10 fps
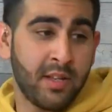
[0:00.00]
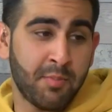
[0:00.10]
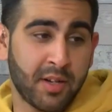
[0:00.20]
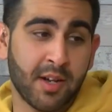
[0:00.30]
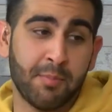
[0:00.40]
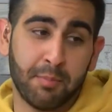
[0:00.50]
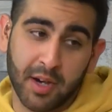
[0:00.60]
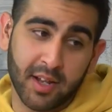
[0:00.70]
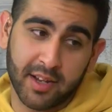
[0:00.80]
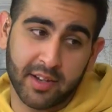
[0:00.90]
you become
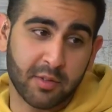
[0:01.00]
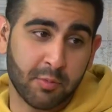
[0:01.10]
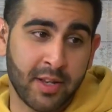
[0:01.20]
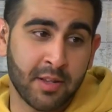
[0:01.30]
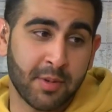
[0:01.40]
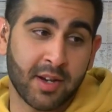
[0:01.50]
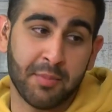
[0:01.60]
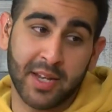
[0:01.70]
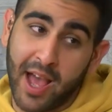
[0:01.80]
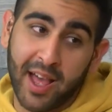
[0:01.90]
baligh, or when you become
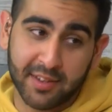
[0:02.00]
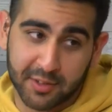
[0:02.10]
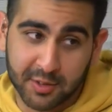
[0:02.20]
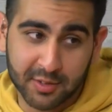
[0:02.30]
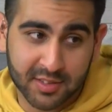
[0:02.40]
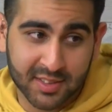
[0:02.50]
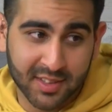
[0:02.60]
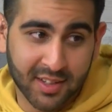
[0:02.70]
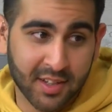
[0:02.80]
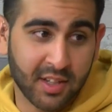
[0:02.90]
an adult,
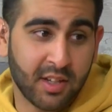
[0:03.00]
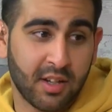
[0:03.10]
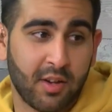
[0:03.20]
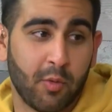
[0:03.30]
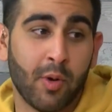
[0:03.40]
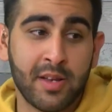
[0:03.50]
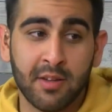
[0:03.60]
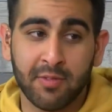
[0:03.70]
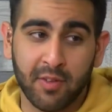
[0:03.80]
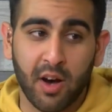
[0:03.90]
when you
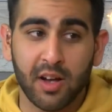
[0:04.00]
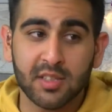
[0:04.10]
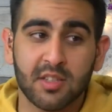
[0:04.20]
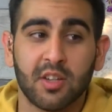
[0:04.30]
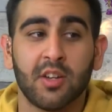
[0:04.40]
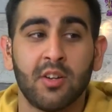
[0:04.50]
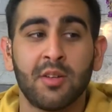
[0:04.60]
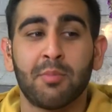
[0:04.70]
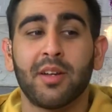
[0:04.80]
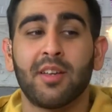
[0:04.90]
fast, you can only
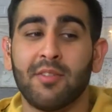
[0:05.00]
break your